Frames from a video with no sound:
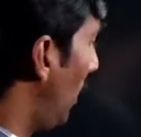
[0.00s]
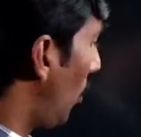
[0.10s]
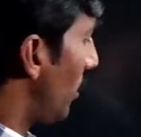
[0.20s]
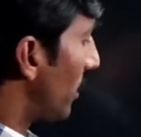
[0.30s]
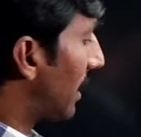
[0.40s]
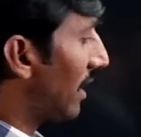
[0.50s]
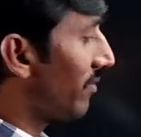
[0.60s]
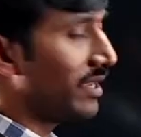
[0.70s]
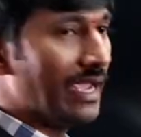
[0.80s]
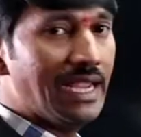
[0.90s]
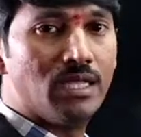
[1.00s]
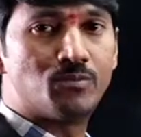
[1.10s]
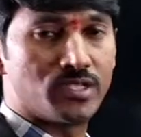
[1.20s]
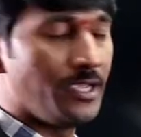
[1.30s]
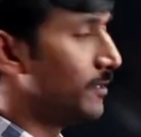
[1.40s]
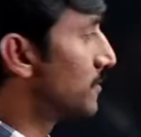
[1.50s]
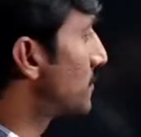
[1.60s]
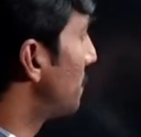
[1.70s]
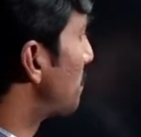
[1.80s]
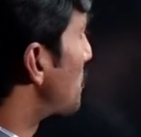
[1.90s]
below given ellipse
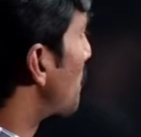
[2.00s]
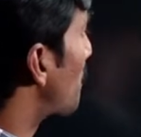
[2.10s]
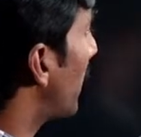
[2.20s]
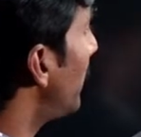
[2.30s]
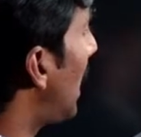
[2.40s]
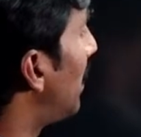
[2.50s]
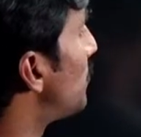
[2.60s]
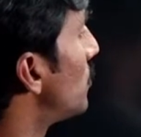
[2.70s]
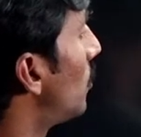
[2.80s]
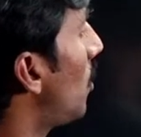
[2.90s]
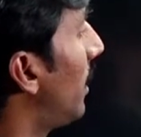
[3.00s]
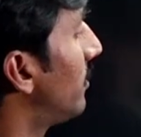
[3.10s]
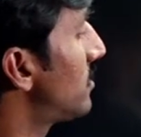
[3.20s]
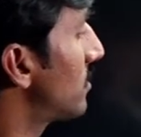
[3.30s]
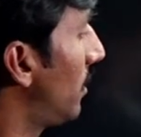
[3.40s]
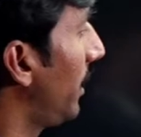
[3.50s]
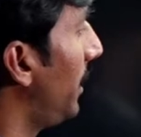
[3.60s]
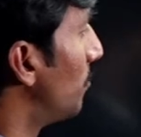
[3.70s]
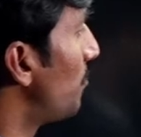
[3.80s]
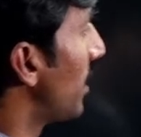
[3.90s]
is, right, observed on the
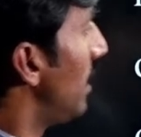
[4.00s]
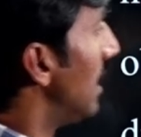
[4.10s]
screen.